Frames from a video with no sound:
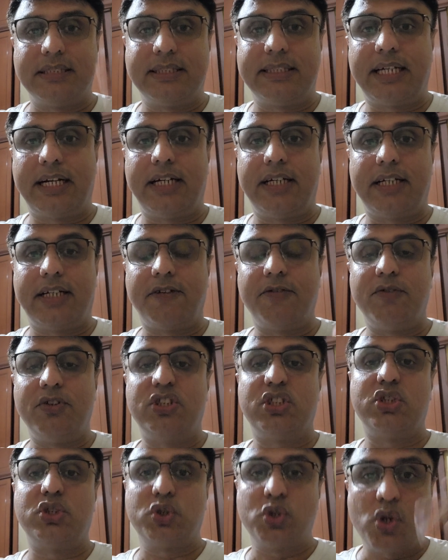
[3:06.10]
result
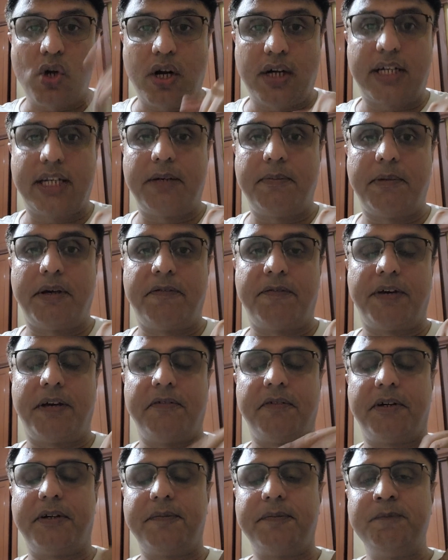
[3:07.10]
which is not in my
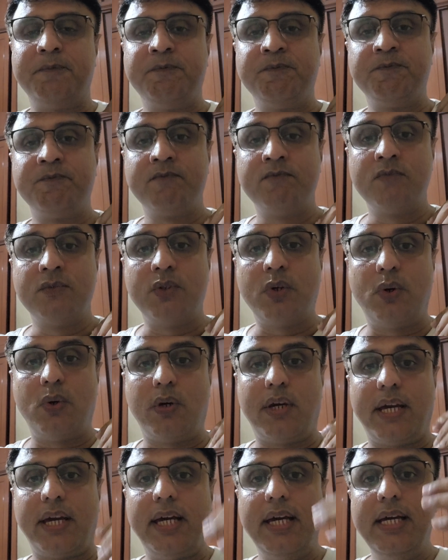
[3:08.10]
favor.
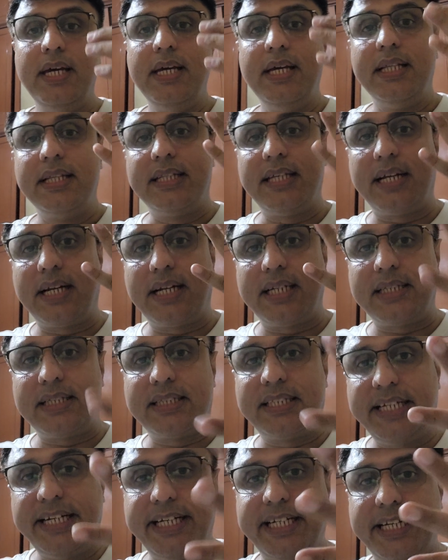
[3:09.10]
Okay, there are
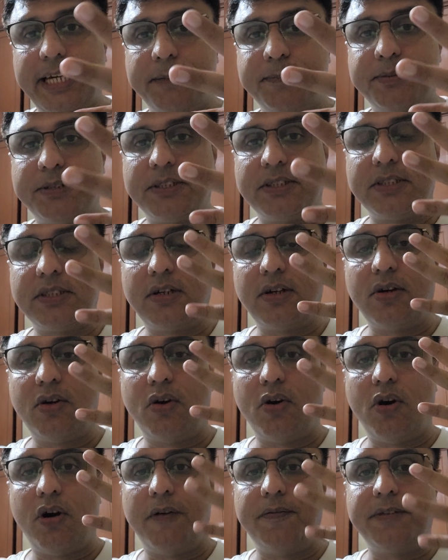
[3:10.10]
three types
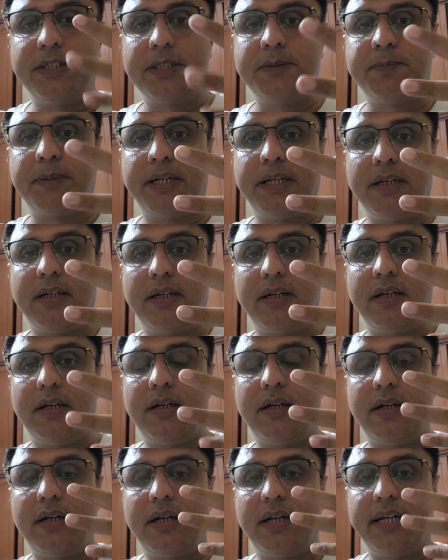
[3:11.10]
of this
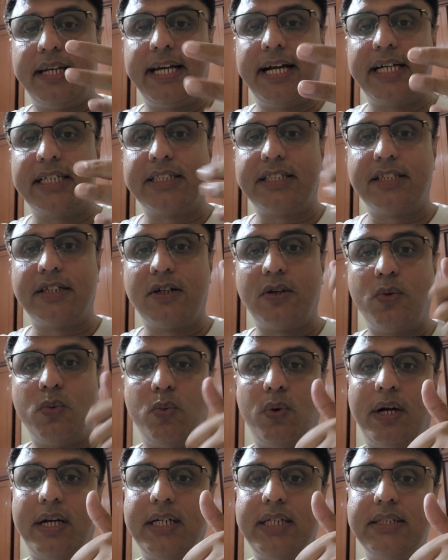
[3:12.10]
particular reaction.
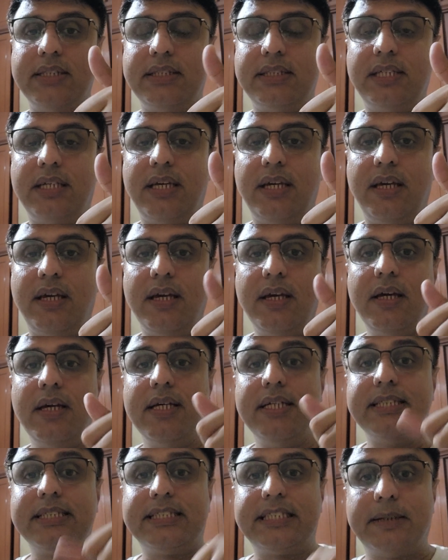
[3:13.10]
One is the
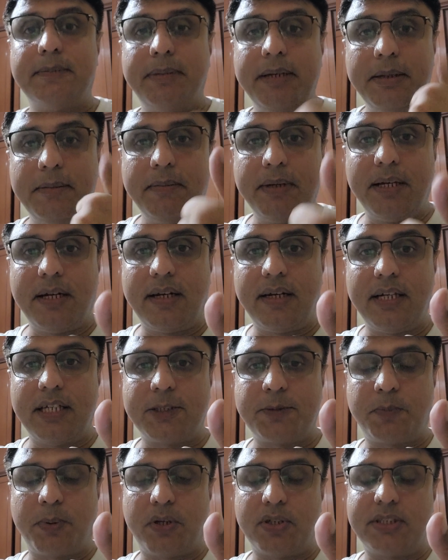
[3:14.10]
subliminal
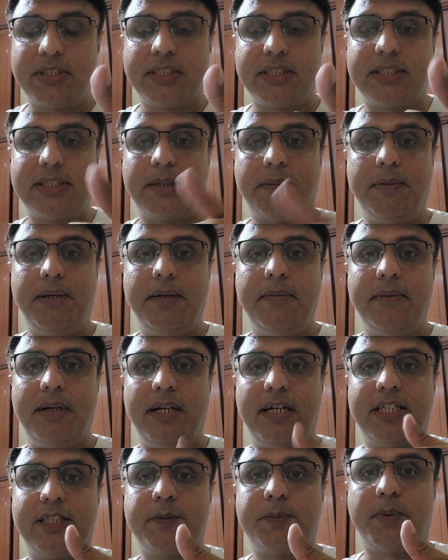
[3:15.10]
responses.
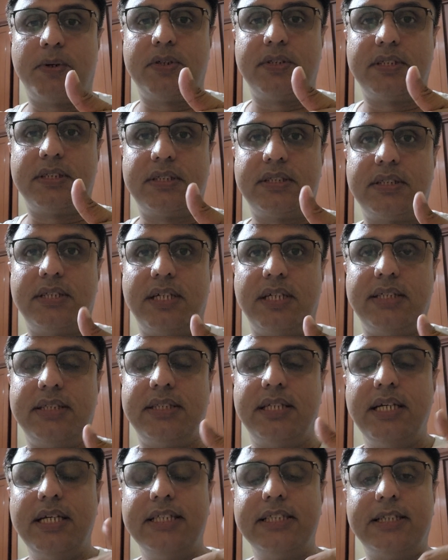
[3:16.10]
Subliminal responses
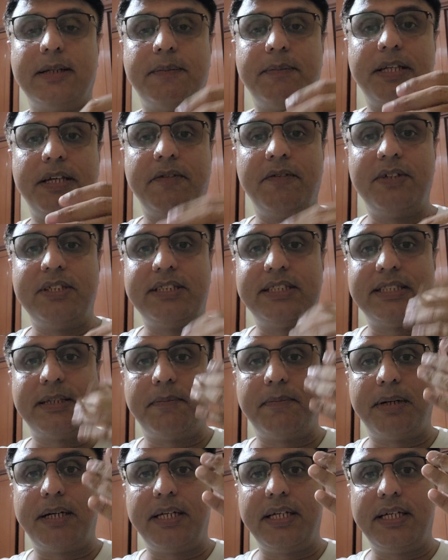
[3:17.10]
is something which
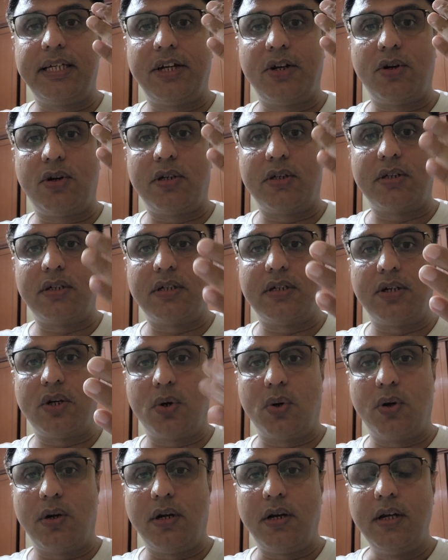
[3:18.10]
somebody cannot
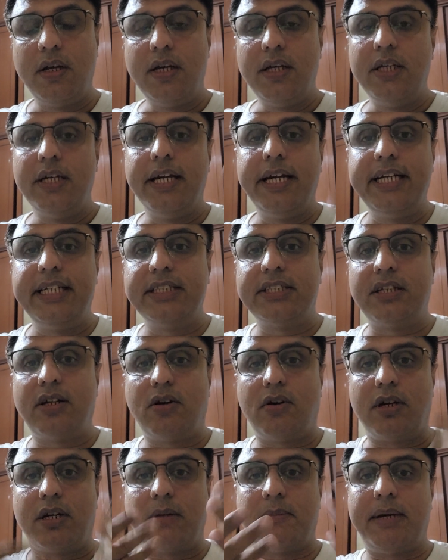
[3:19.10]
control. It is an
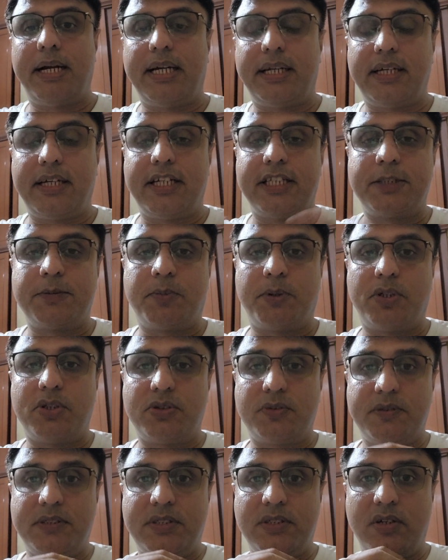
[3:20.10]
automatic
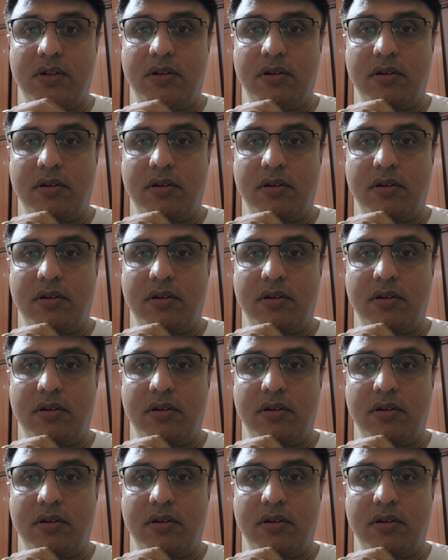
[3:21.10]
response which